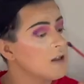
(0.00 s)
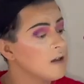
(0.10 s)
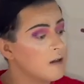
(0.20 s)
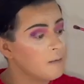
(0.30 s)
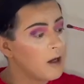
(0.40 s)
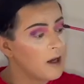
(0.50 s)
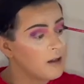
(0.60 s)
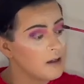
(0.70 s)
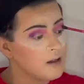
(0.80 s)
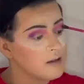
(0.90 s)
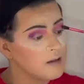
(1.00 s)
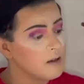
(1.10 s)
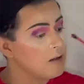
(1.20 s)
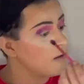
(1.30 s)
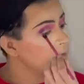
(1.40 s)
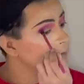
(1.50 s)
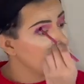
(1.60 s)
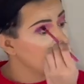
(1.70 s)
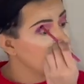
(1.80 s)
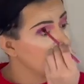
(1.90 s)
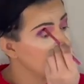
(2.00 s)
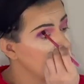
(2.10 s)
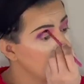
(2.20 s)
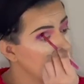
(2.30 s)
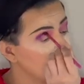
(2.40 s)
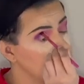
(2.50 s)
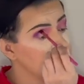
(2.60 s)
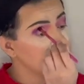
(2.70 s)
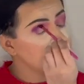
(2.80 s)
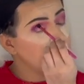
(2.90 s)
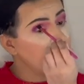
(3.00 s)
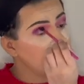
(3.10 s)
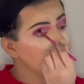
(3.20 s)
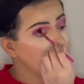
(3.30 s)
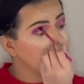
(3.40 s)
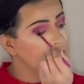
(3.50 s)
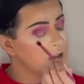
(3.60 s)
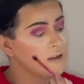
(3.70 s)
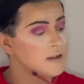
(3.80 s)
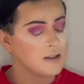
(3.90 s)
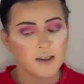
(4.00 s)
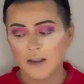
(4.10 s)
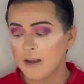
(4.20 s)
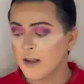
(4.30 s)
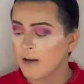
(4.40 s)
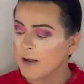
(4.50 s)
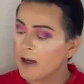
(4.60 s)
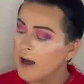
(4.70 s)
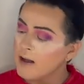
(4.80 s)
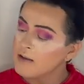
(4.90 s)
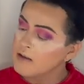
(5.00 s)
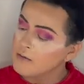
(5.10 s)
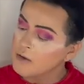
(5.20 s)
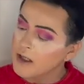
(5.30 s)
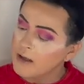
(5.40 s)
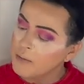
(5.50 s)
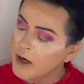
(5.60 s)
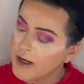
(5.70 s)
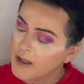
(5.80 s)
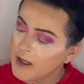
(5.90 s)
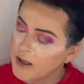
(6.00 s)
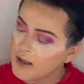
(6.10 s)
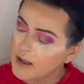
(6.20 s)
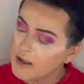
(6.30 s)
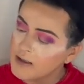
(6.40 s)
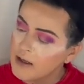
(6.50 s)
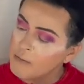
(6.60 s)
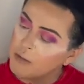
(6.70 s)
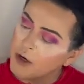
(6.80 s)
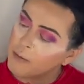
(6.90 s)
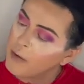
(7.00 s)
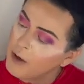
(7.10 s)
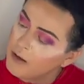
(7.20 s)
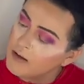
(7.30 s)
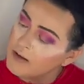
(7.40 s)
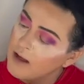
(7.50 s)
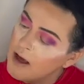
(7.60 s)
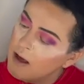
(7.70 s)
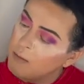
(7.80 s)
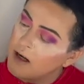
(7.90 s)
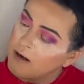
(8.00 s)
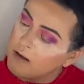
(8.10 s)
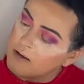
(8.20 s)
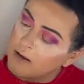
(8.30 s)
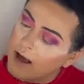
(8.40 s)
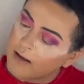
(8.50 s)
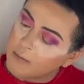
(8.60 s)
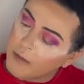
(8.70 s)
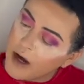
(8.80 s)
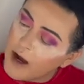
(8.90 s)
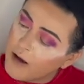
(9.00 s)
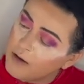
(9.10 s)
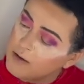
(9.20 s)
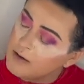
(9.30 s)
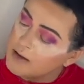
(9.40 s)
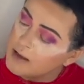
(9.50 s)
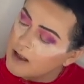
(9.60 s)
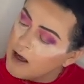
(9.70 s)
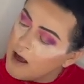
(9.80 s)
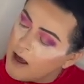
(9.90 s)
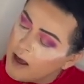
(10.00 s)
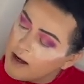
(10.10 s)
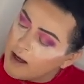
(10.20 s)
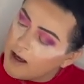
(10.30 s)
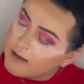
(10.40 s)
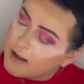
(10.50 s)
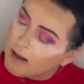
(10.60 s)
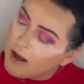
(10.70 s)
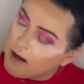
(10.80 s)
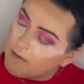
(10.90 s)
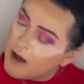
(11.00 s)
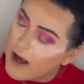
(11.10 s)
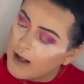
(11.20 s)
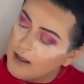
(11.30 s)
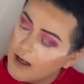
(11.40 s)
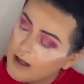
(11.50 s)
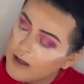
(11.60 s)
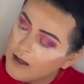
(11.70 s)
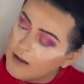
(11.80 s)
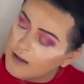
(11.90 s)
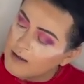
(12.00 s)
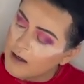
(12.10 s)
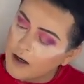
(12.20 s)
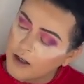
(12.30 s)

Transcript: good palette. So I really fell in love with this palette. It's such a good deal. It has really bright colors and purples, but it also has browns, and it has a lot of highlighting colors that are